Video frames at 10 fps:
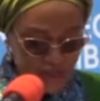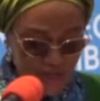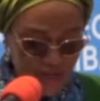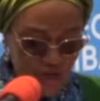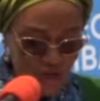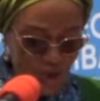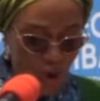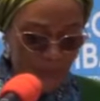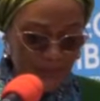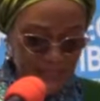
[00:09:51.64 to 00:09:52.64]
The Renewed
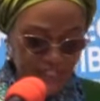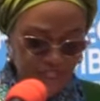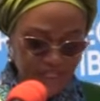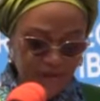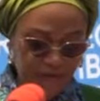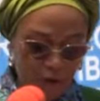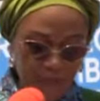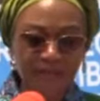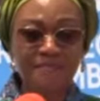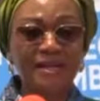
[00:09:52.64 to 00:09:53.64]
Hope Initiative
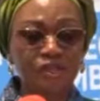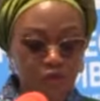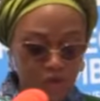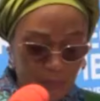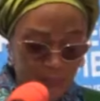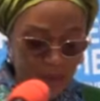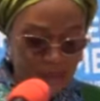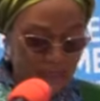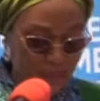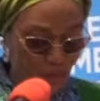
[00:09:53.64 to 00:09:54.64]
commitment to
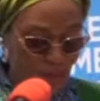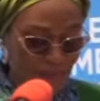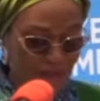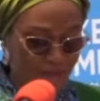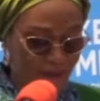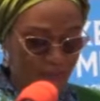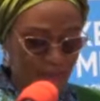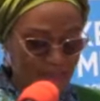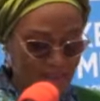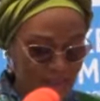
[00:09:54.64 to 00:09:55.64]
supporting women
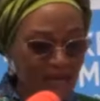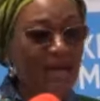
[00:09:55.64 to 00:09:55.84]
farmers